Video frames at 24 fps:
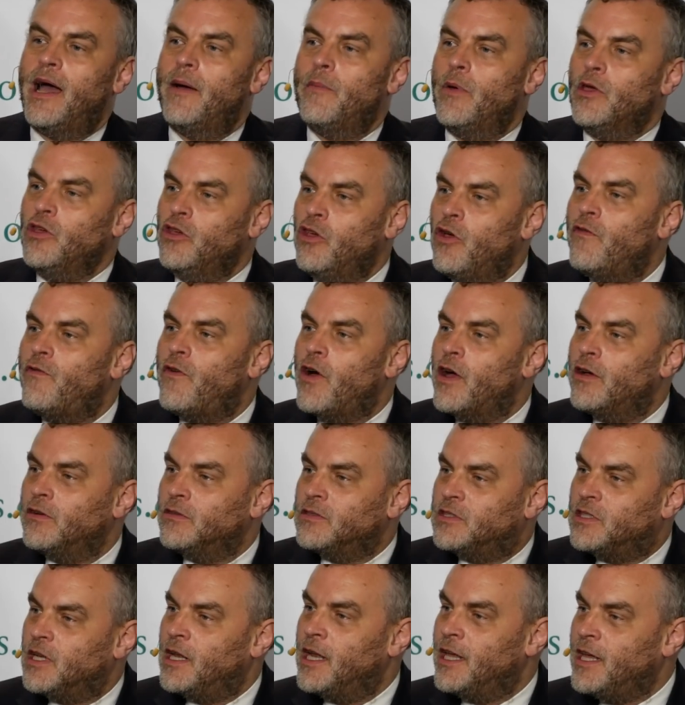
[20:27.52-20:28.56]
You
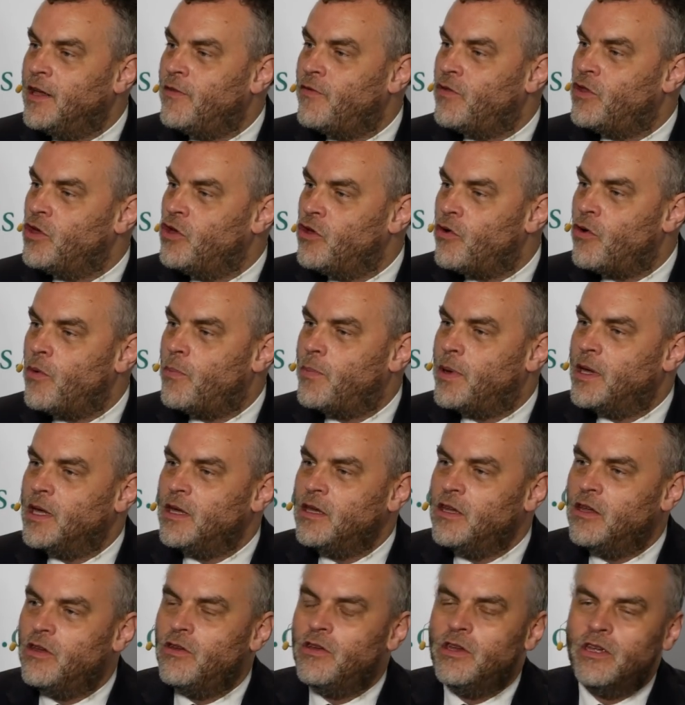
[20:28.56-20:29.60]
vote to leave the
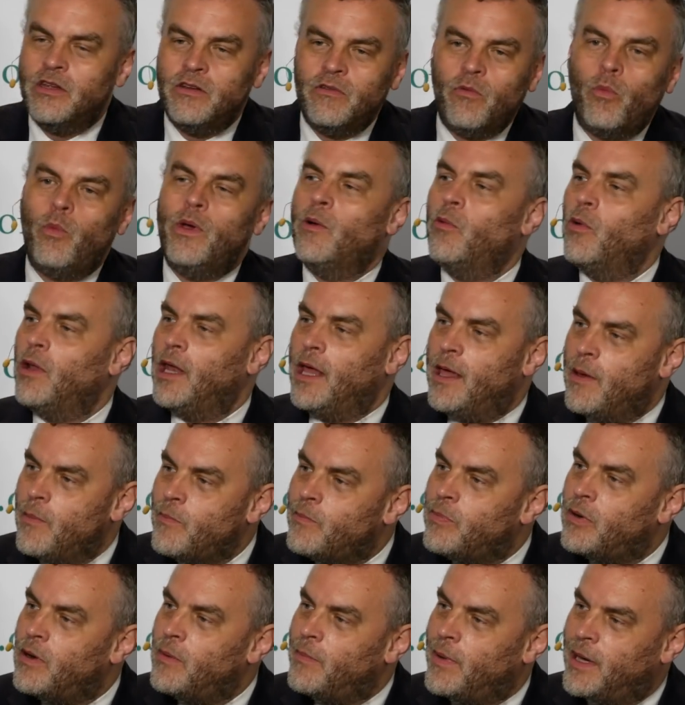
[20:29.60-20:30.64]
European Union, we will
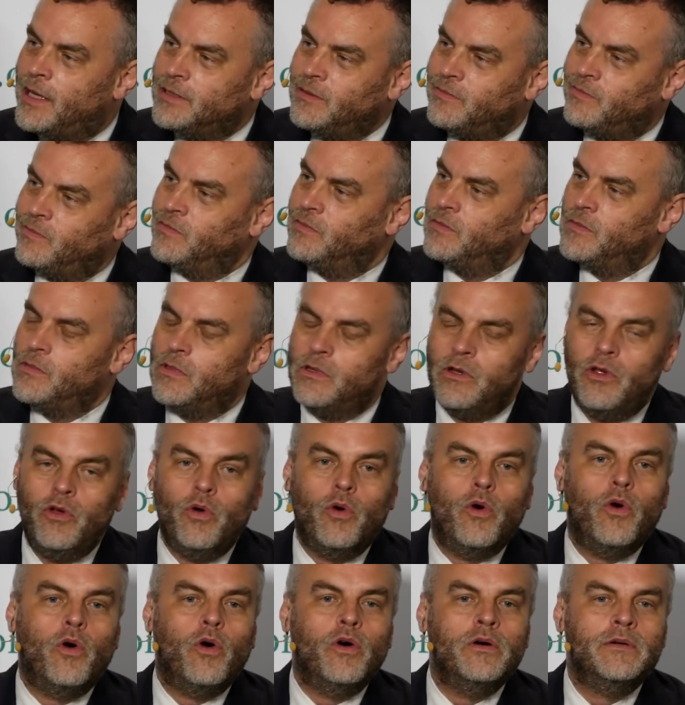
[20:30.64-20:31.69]
implement
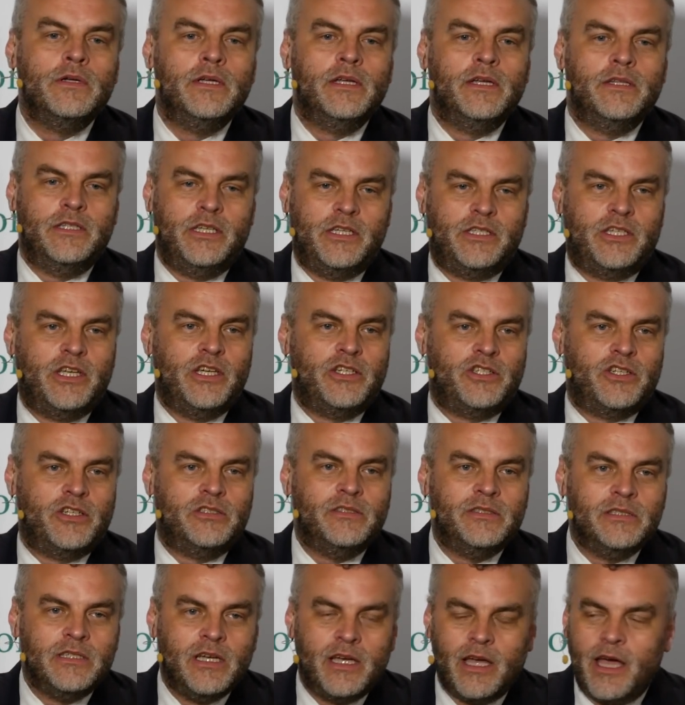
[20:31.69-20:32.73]
your
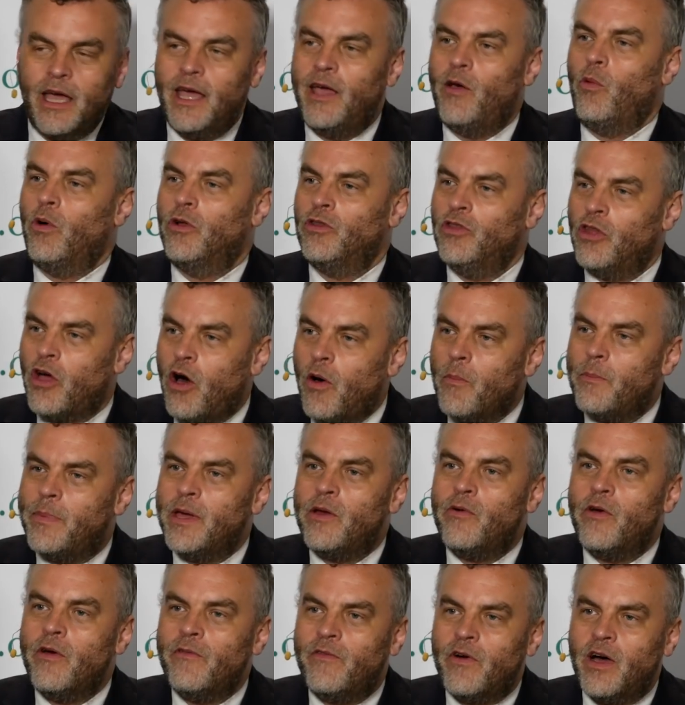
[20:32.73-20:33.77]
decision. It will not be
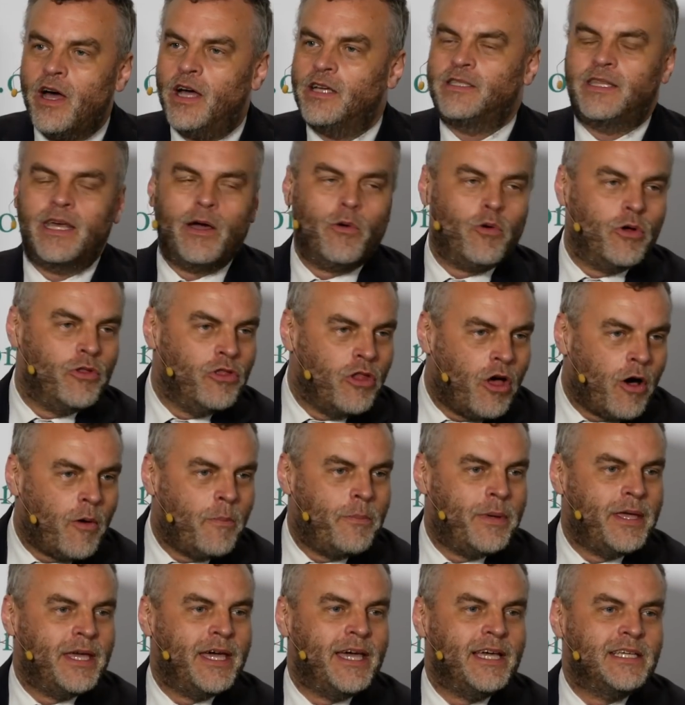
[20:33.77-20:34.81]
reversed. There will not
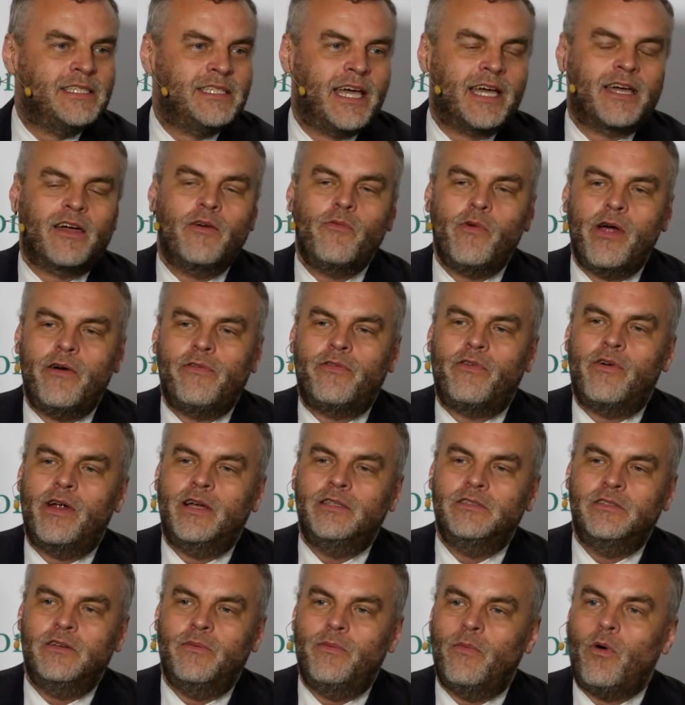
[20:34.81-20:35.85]
be a second
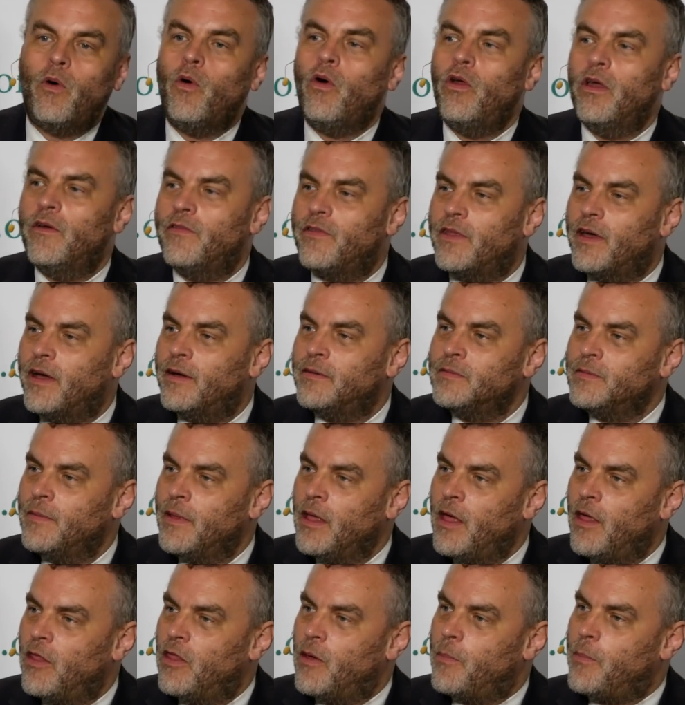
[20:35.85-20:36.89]
referendum. All of
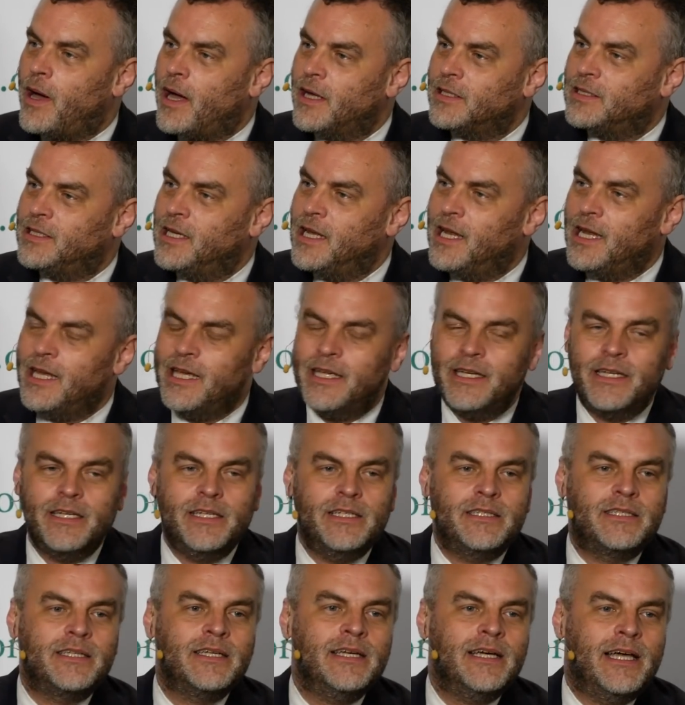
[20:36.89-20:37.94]
the party
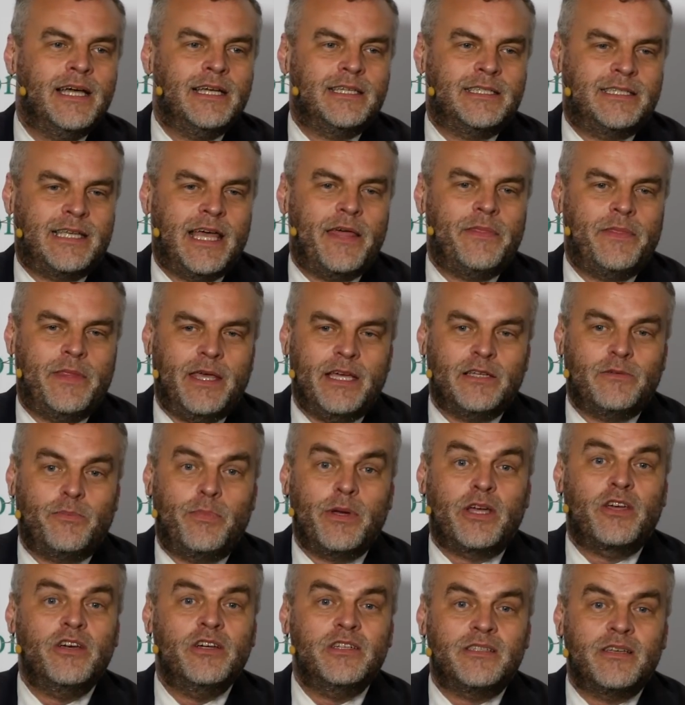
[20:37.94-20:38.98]
leaders said this
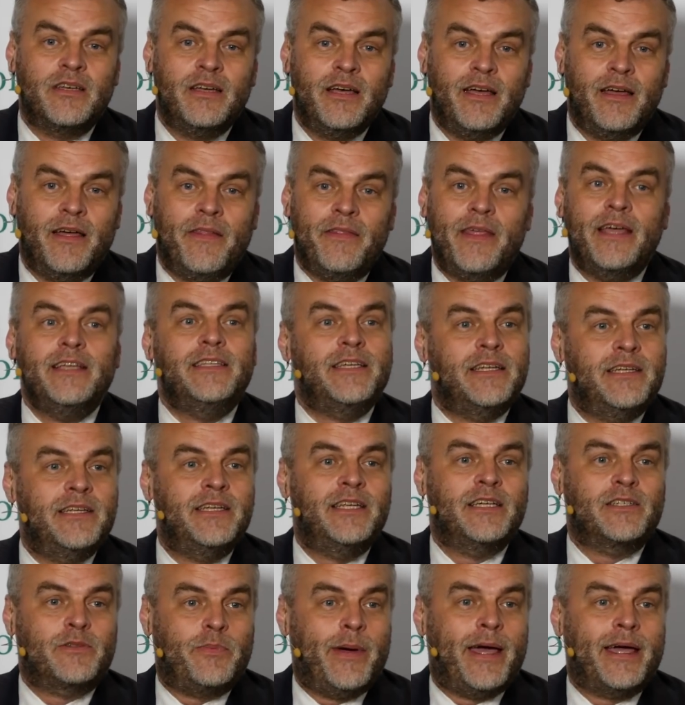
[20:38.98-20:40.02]
because they didn't
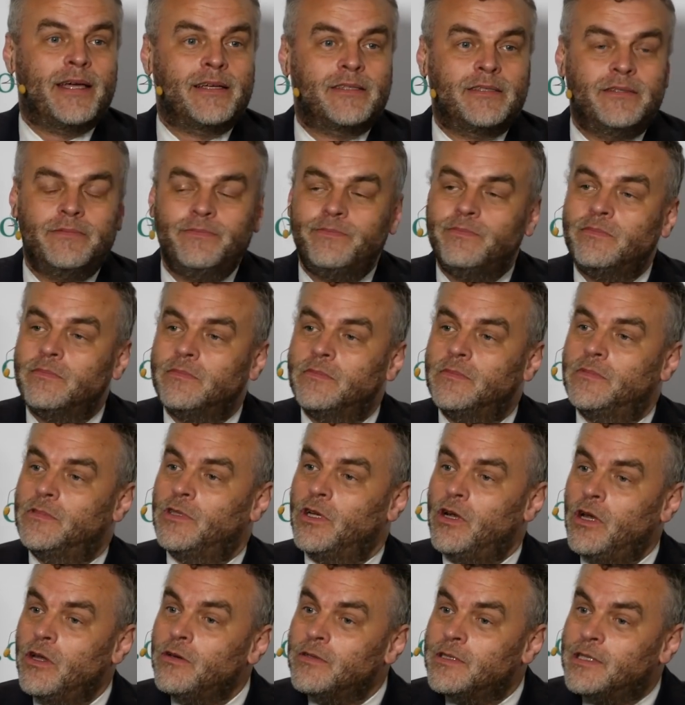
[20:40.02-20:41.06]
expect
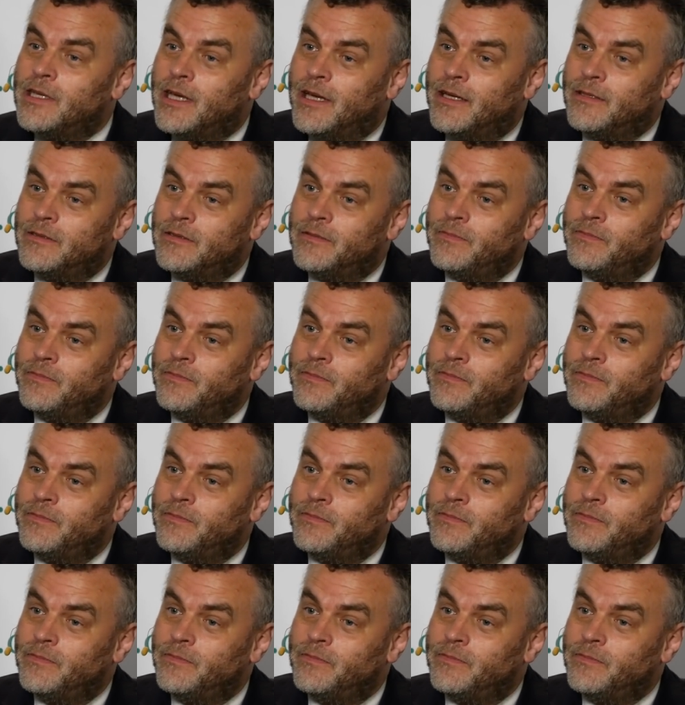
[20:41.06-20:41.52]
to lose it.